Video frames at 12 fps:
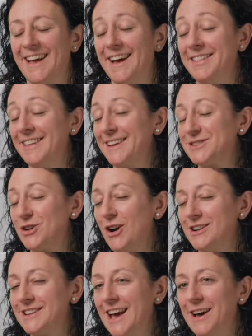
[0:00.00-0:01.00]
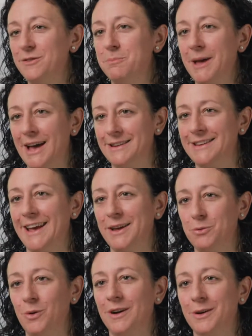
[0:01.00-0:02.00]
I think it's hard to have a bad day
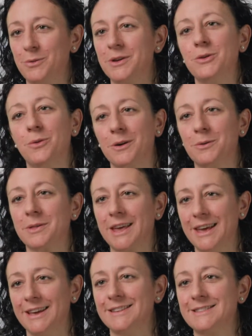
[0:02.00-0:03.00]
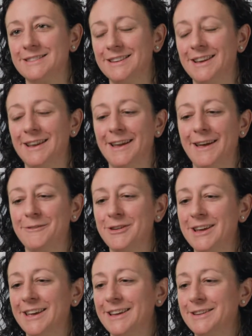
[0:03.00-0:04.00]
at work when you work with kids.
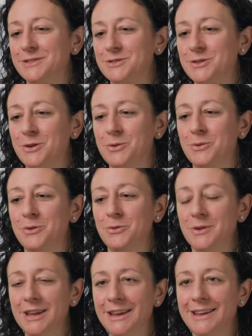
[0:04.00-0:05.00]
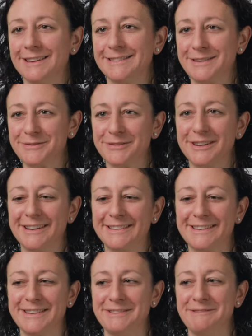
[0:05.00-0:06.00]
Every kid is so unique and
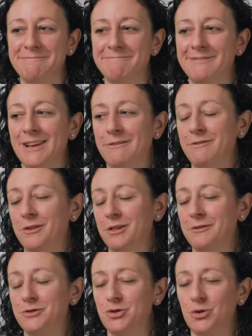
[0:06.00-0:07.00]
different and full of